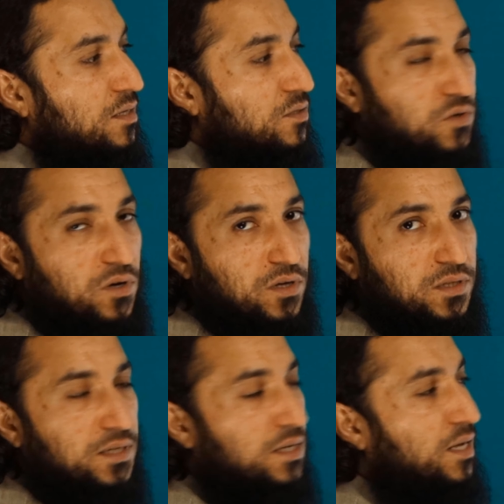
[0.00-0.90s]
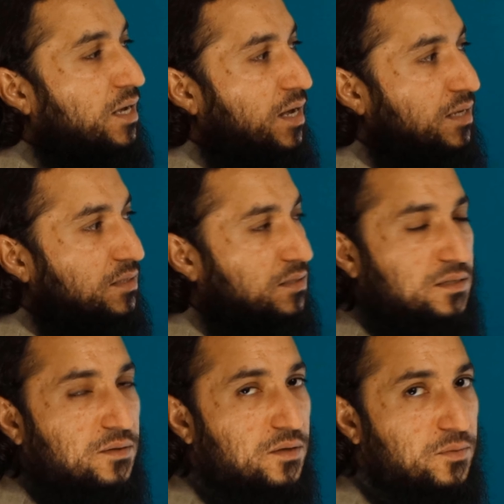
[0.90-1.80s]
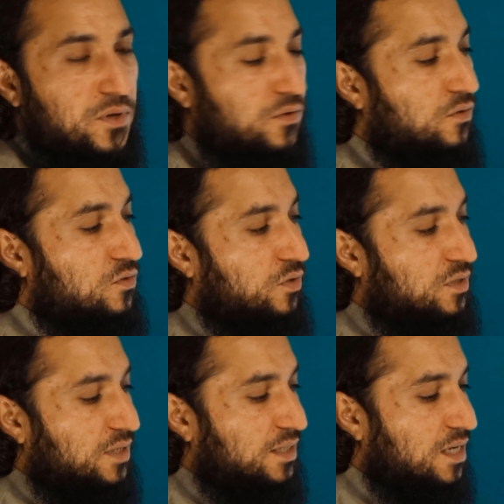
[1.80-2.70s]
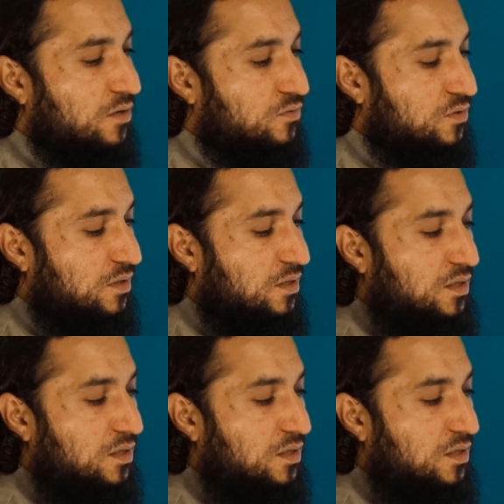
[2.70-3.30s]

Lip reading: Sad has mud, so it's 6 counts.